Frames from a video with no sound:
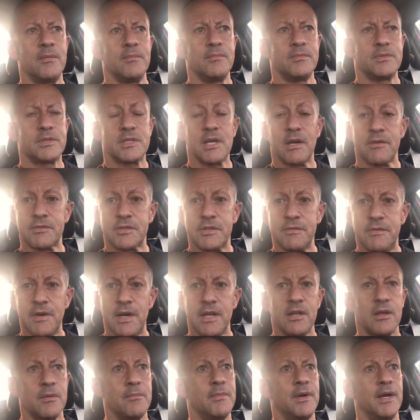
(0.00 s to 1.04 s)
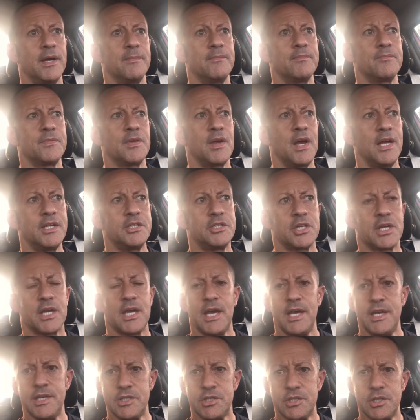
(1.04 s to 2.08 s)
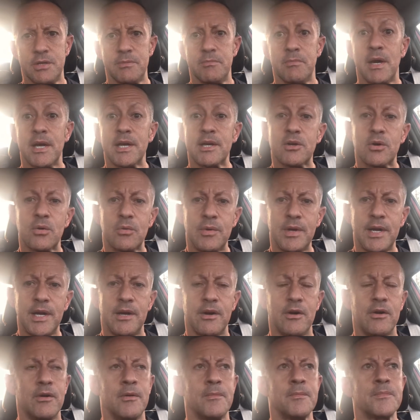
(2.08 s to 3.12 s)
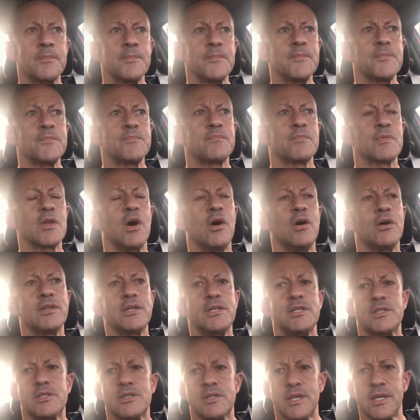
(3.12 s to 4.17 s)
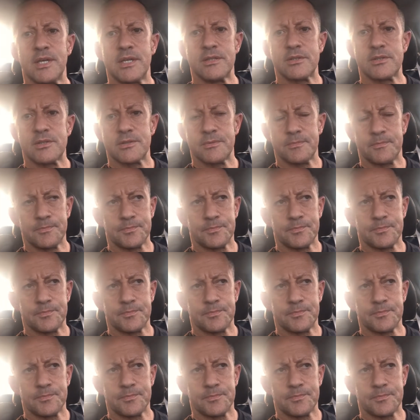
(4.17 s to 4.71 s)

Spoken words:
self-development, education, my career, all these things.